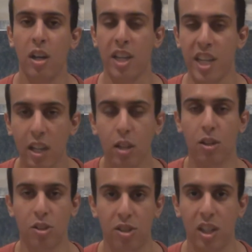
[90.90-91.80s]
heal
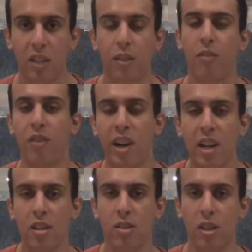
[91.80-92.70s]
yourself and
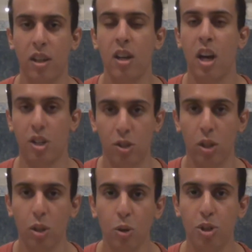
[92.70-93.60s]
find a
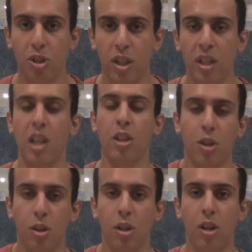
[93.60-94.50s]
solution and
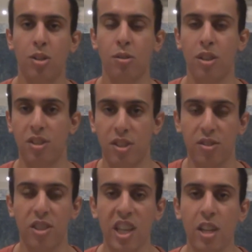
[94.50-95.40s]
cure to this
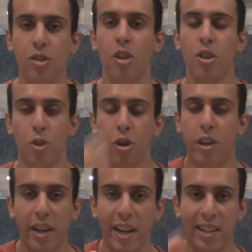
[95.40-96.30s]
disease your
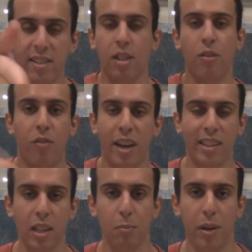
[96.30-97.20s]
character is
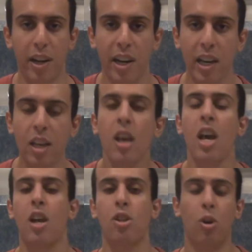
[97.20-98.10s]
infected by.
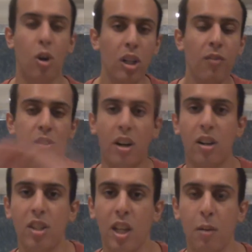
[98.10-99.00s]
And the whole of
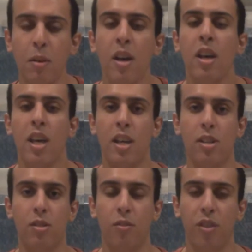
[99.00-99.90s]
Yharnam
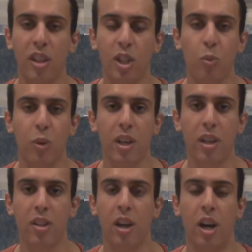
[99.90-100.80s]
is filled
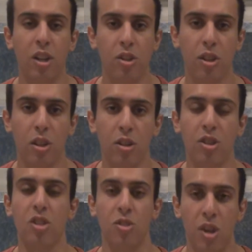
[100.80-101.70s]
with the
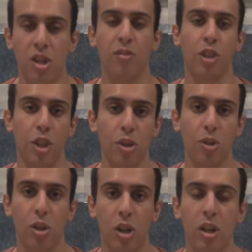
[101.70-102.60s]
hunters in search of the
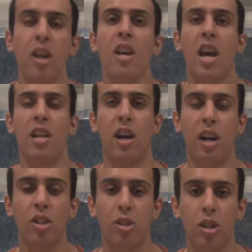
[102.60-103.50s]
cure and
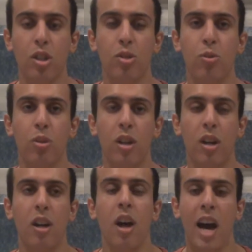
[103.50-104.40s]
hunters who
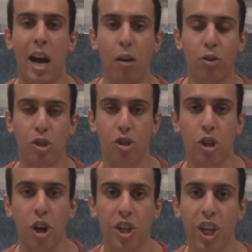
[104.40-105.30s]
are out
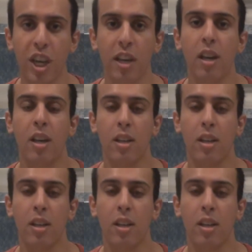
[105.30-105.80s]
stalking